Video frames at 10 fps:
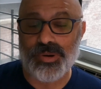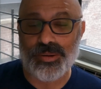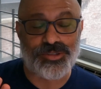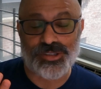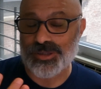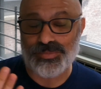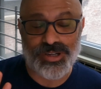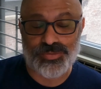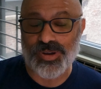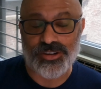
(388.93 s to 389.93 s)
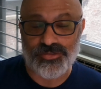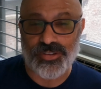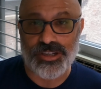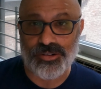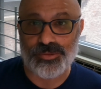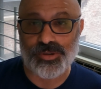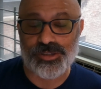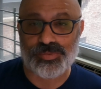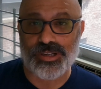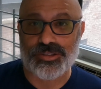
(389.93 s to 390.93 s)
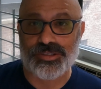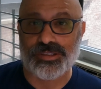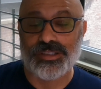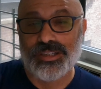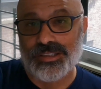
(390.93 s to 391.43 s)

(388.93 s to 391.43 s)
just a much better video in post-production.